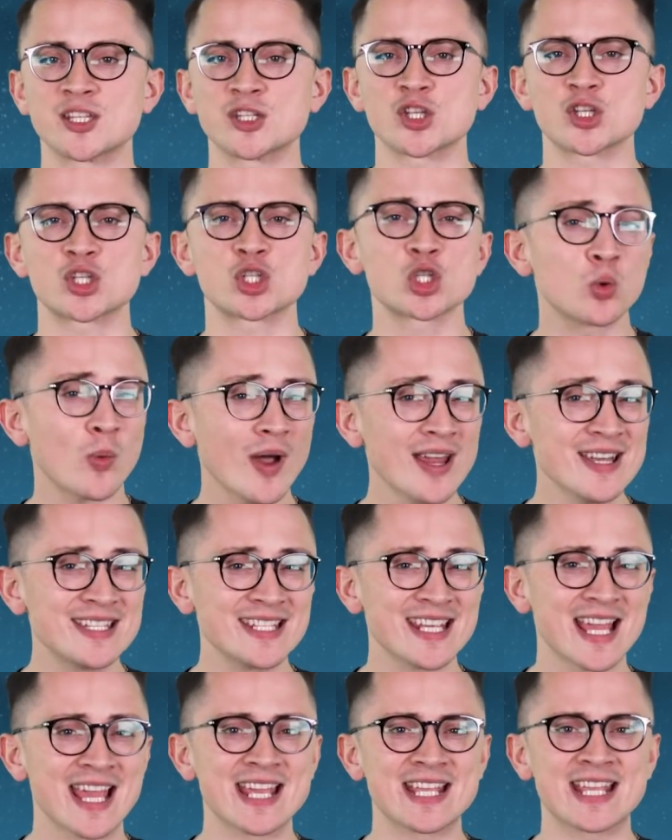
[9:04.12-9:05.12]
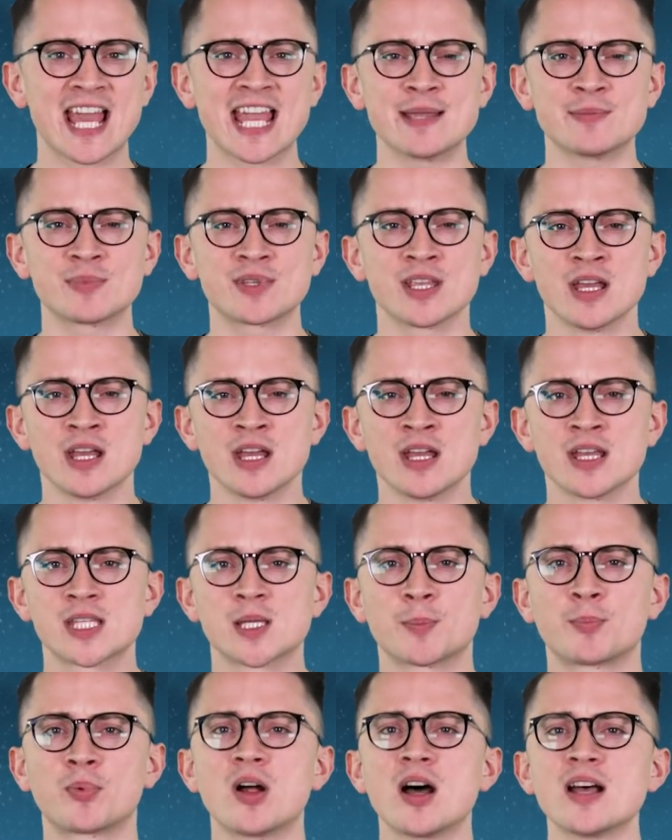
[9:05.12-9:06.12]
in just 28 games,
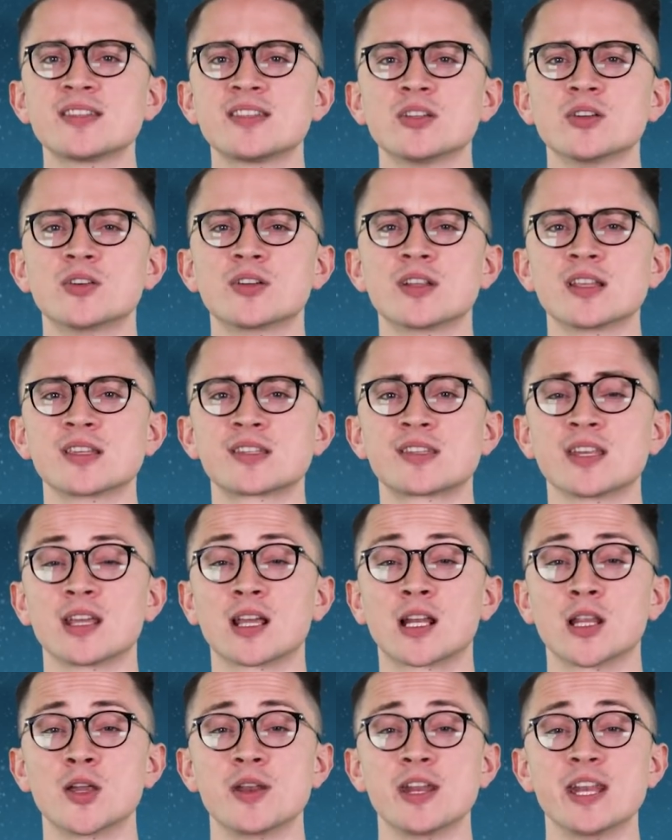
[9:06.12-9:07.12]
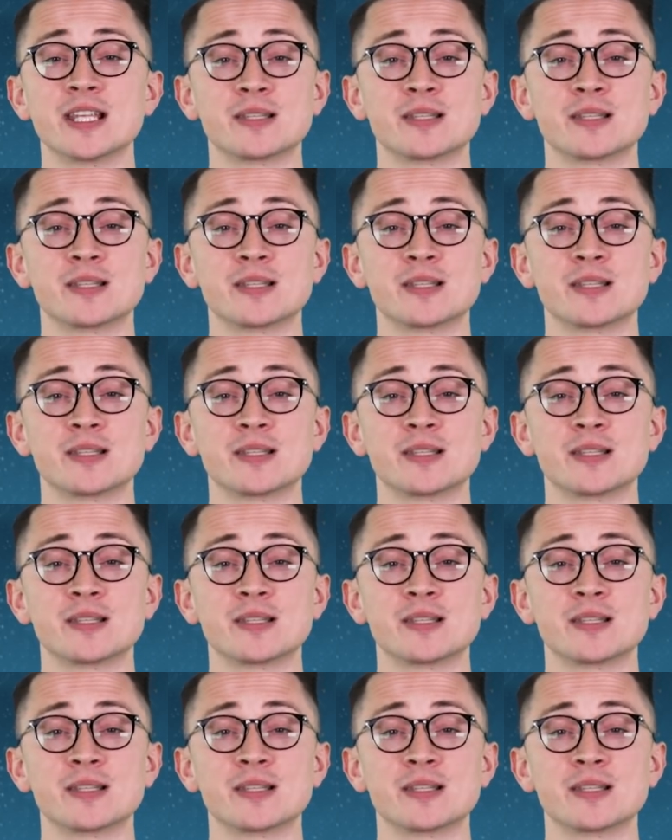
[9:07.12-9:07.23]
surprised the audience that included